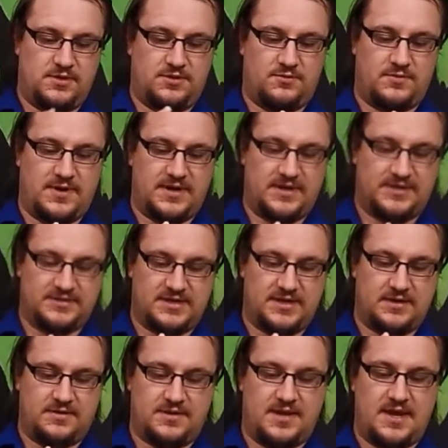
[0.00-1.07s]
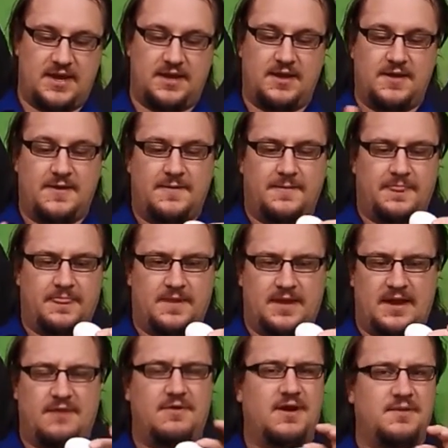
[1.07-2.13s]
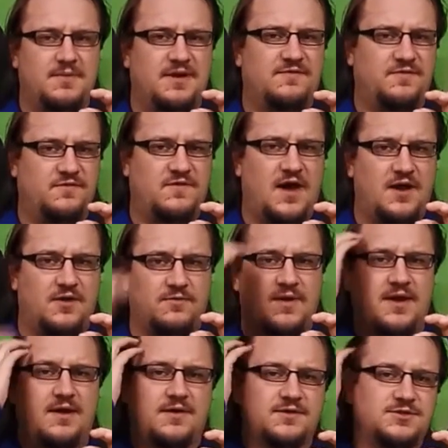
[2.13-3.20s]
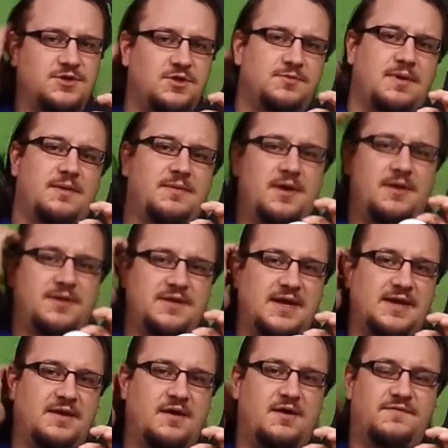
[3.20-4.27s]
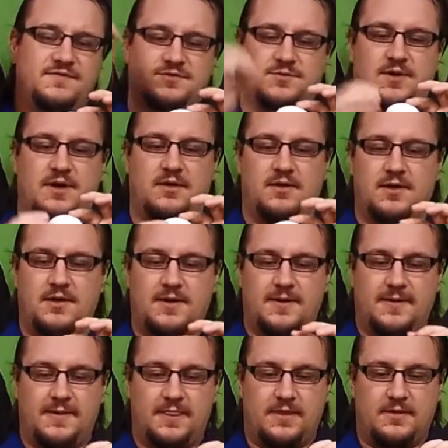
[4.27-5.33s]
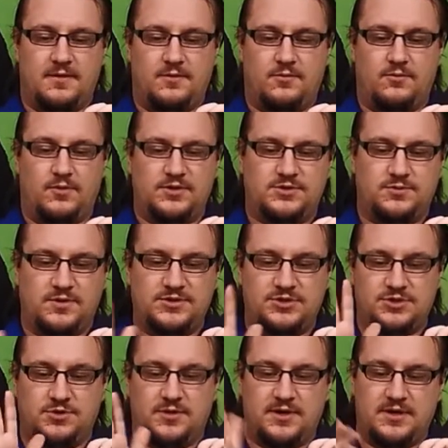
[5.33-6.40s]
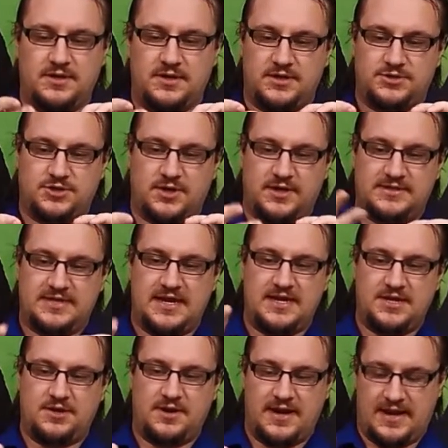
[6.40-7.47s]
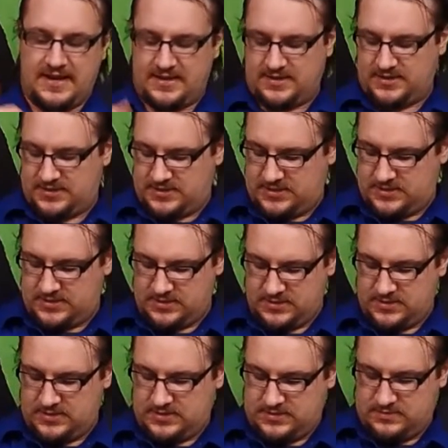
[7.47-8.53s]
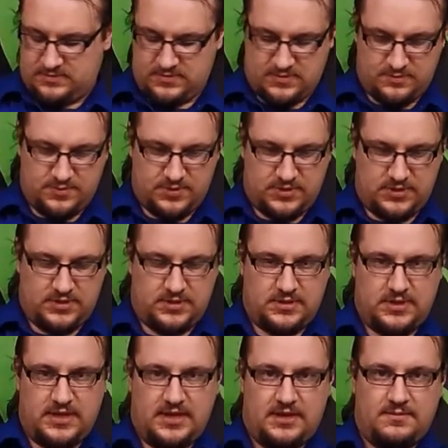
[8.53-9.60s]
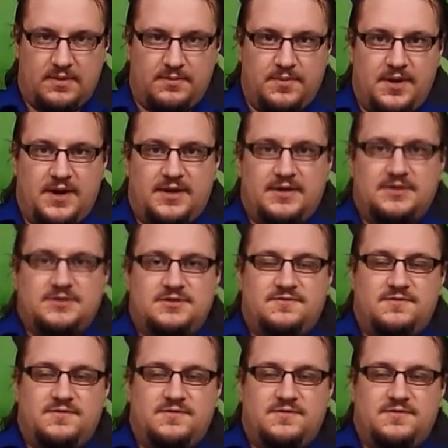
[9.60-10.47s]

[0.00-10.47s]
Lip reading: that the ring doesn't get on the egg. And I recommend if you've got a ring on too, you probably ought to take it off as well. What you're doing is you're going to take your hands. I'm going to put the egg in my pocket just